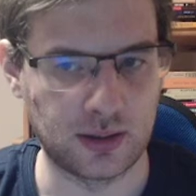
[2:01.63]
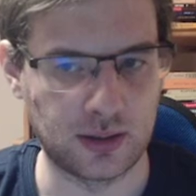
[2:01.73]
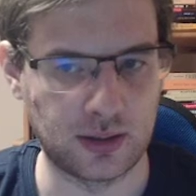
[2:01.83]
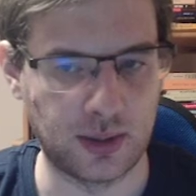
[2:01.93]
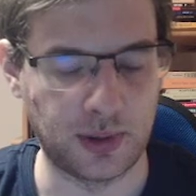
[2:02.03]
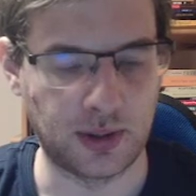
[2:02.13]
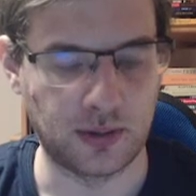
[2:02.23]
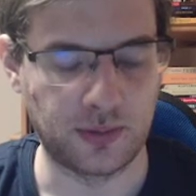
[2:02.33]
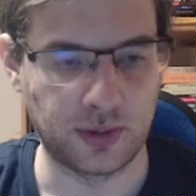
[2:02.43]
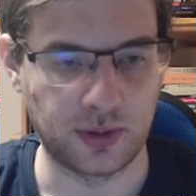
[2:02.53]
typical
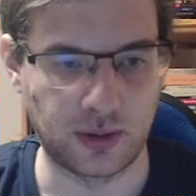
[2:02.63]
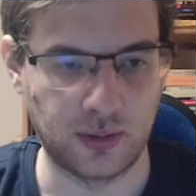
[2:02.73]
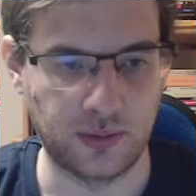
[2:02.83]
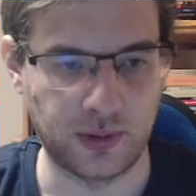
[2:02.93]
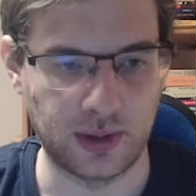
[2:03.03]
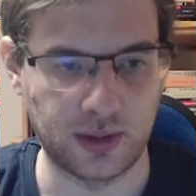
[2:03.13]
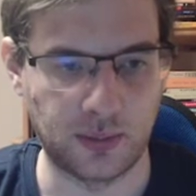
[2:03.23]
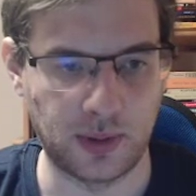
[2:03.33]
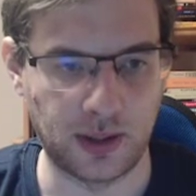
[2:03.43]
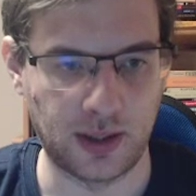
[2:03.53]
for the Grünfeld to
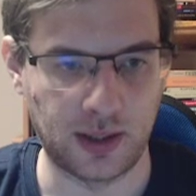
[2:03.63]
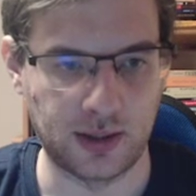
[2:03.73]
play like